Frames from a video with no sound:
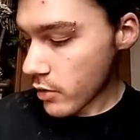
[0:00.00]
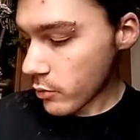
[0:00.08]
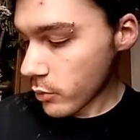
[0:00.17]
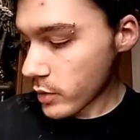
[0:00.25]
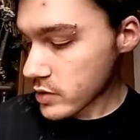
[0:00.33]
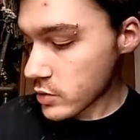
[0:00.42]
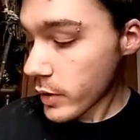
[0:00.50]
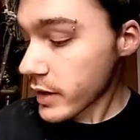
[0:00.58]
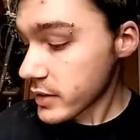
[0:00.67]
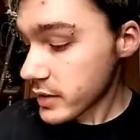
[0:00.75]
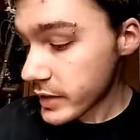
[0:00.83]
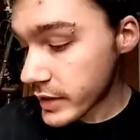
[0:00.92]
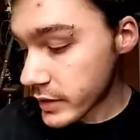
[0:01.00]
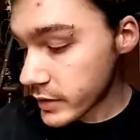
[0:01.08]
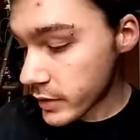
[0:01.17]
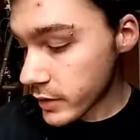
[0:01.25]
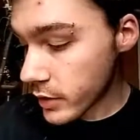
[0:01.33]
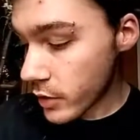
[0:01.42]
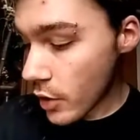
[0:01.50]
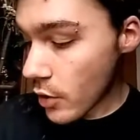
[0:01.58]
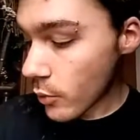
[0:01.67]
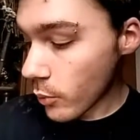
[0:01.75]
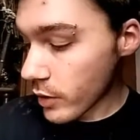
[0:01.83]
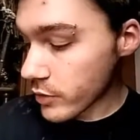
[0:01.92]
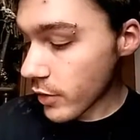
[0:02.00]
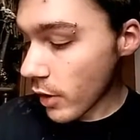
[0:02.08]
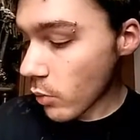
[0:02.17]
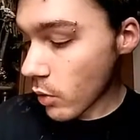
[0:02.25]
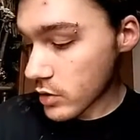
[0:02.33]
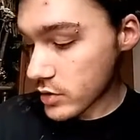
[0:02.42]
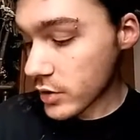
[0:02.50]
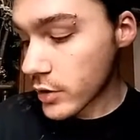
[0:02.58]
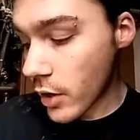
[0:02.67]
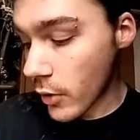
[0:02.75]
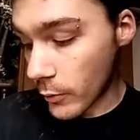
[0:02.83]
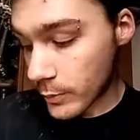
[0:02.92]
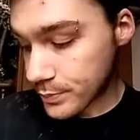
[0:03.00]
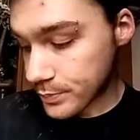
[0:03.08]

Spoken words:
What do I need? Where do I want to go?